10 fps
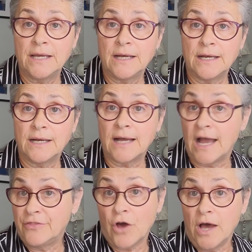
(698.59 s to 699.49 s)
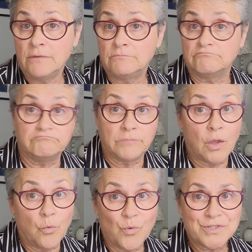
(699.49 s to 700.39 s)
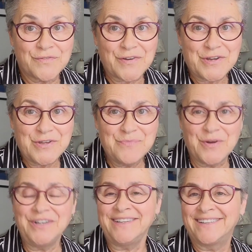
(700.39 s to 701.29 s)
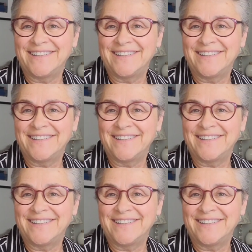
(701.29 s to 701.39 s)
I thought was a very good book.